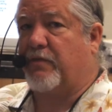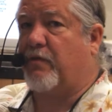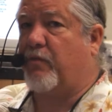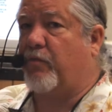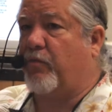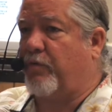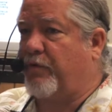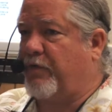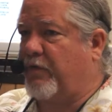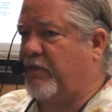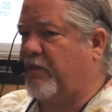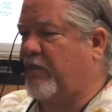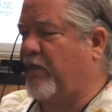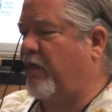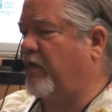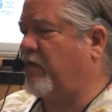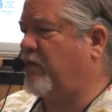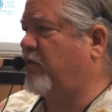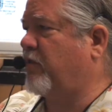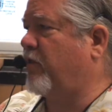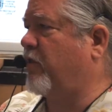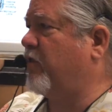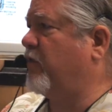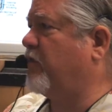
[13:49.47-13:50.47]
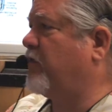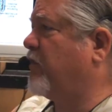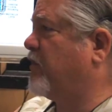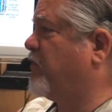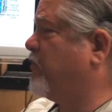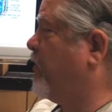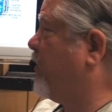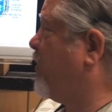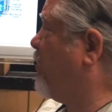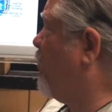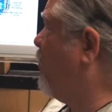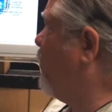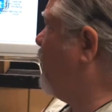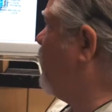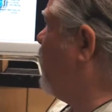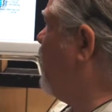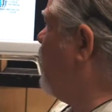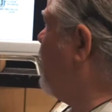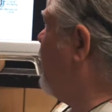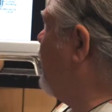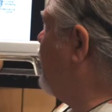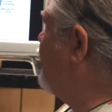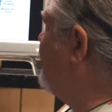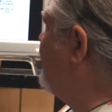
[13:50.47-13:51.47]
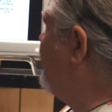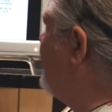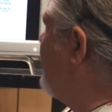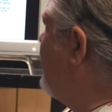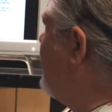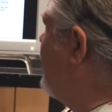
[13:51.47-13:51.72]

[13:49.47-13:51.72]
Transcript: So we'll discuss those as we go along.